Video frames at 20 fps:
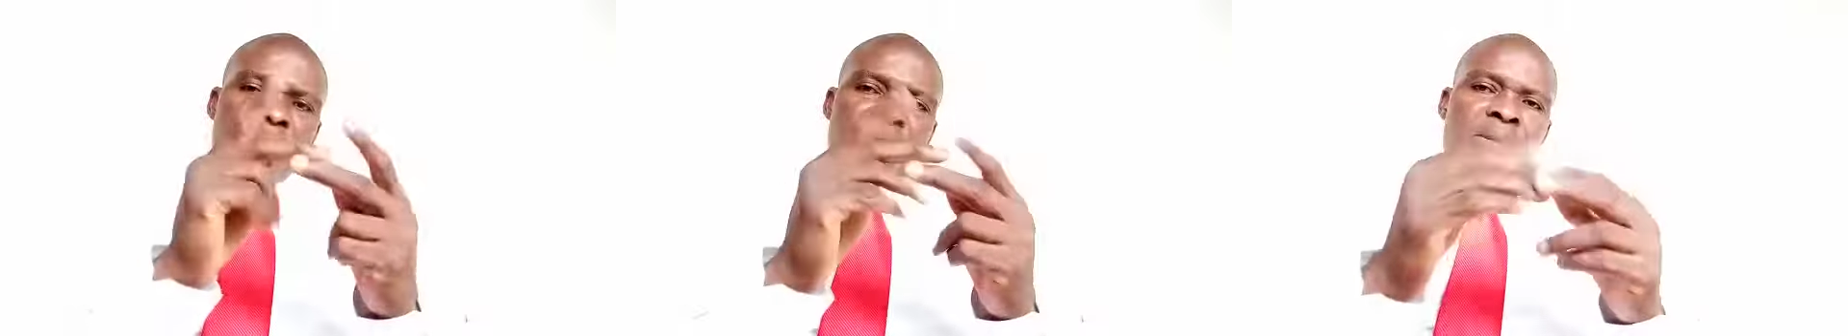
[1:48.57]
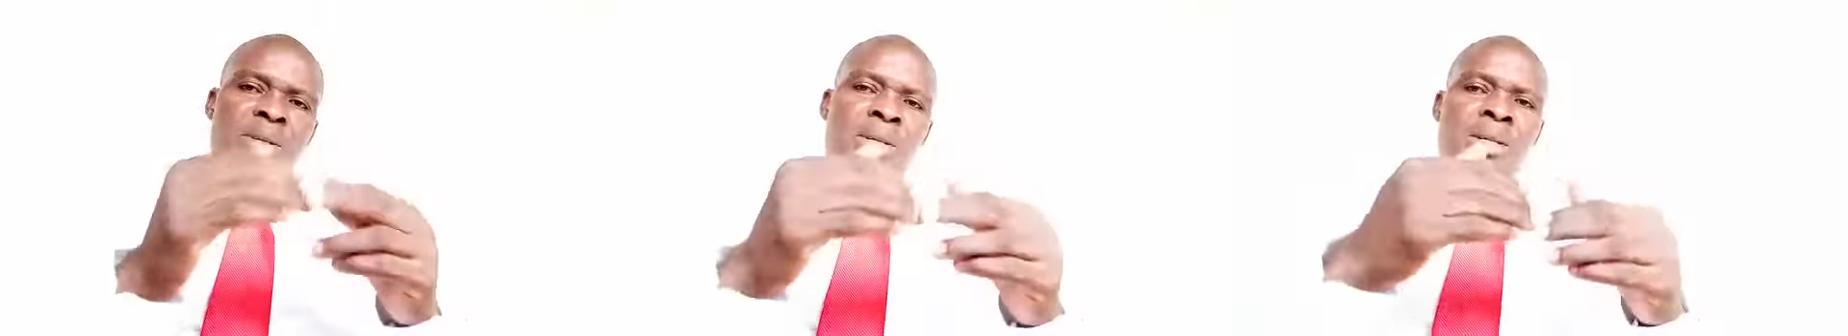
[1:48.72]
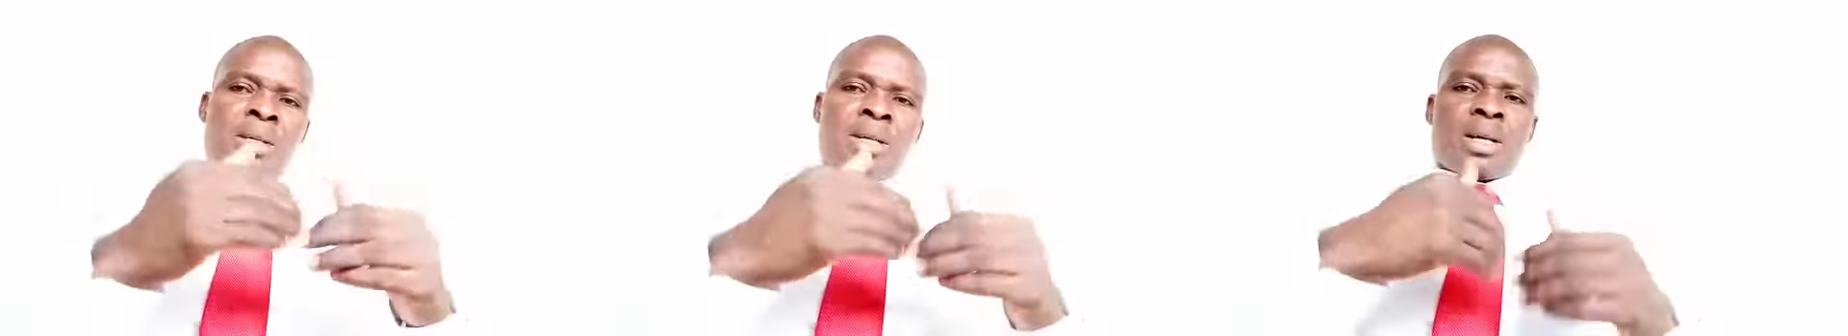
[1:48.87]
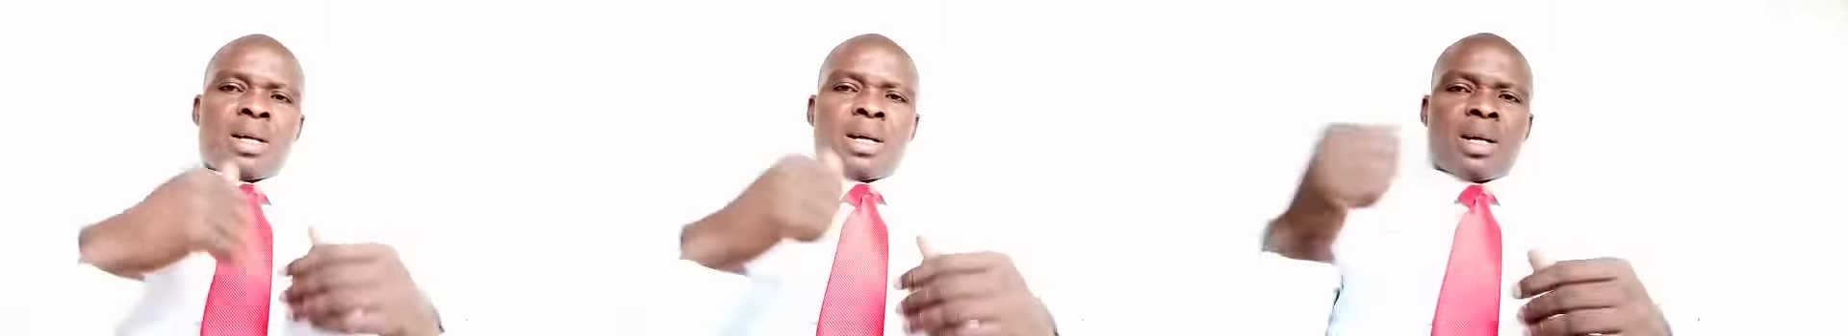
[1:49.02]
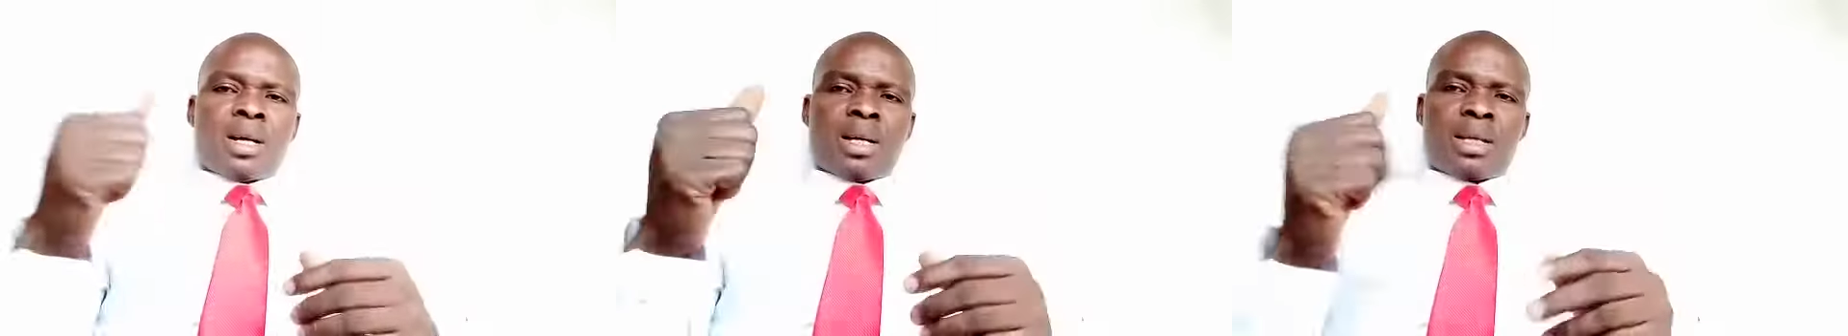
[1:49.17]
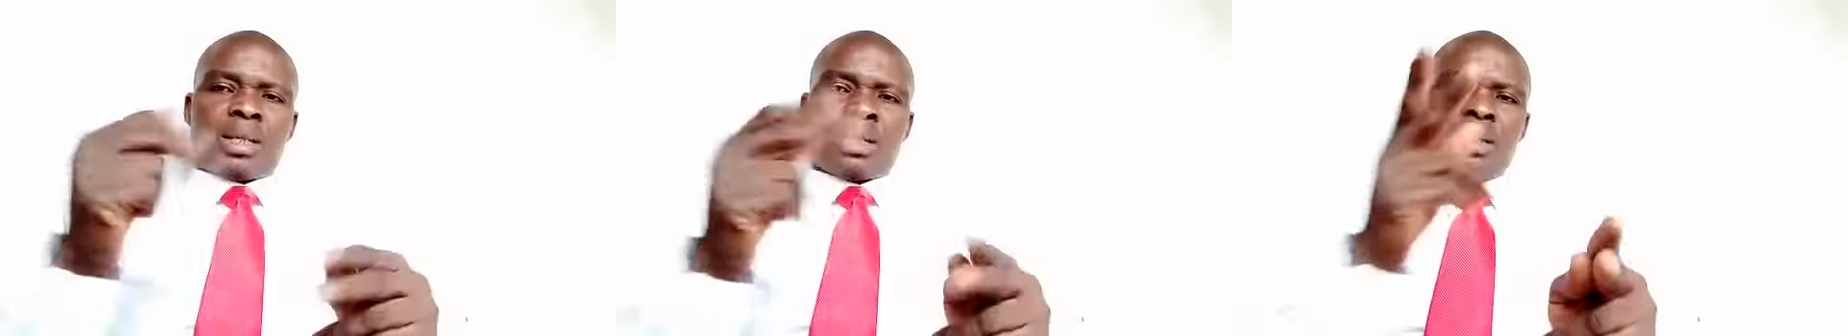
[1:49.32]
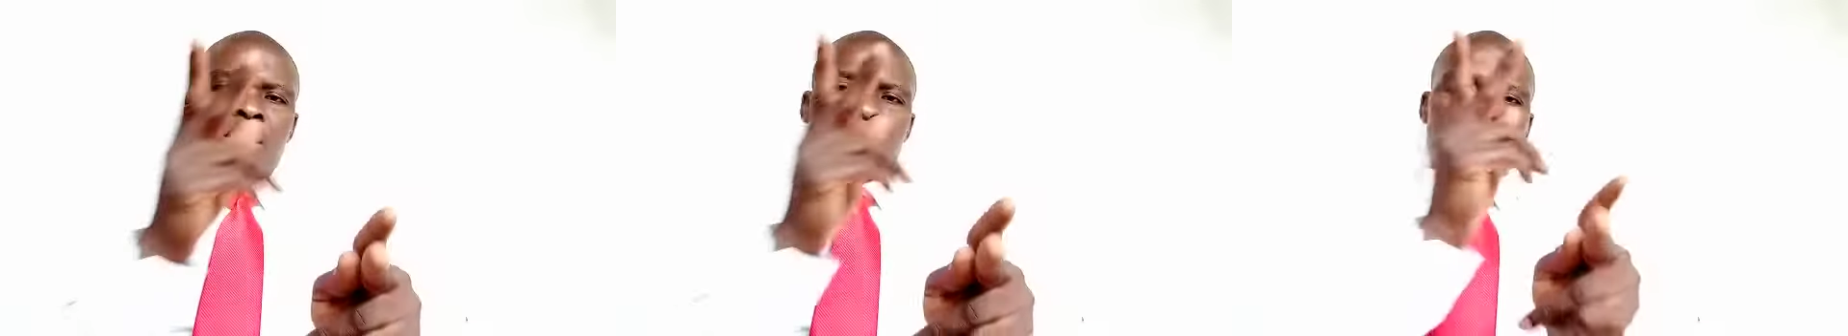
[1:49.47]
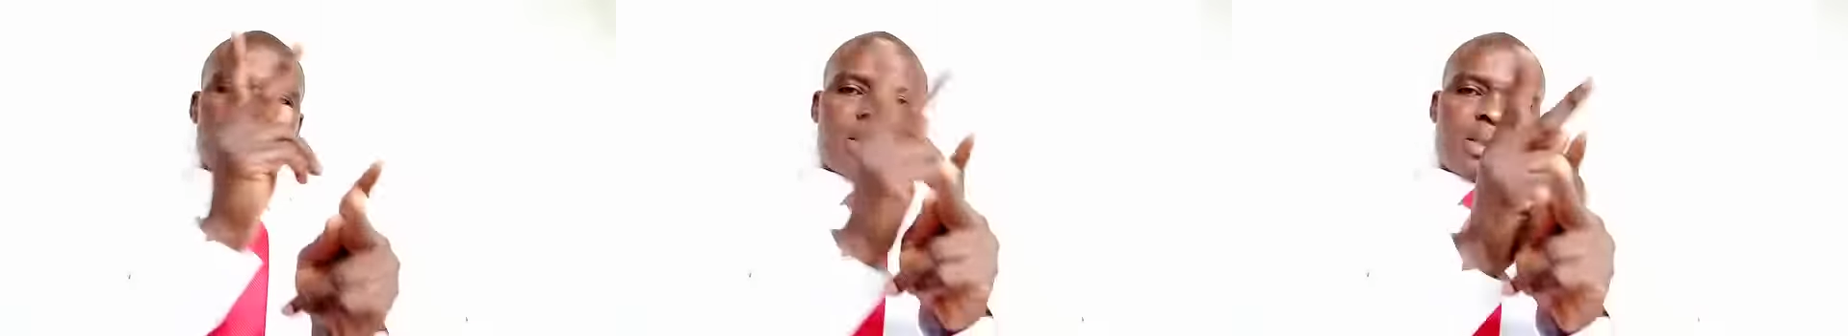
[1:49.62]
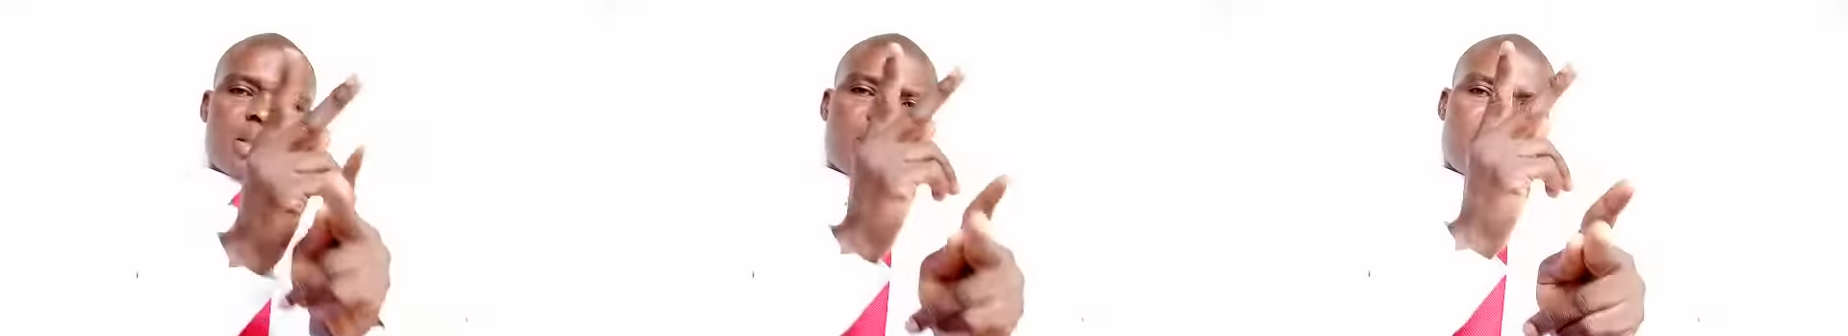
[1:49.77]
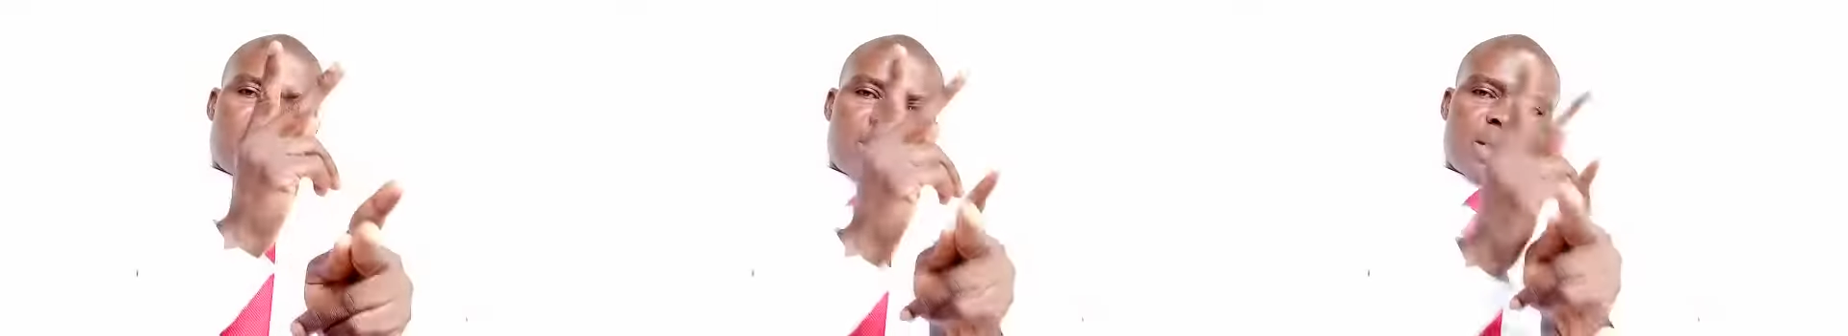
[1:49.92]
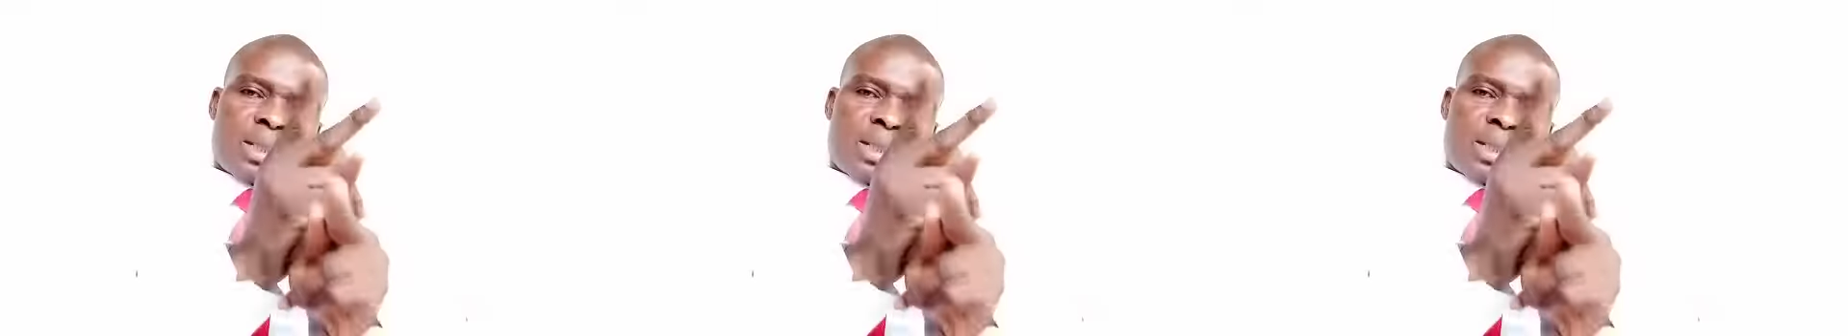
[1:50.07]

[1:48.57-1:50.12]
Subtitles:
active; have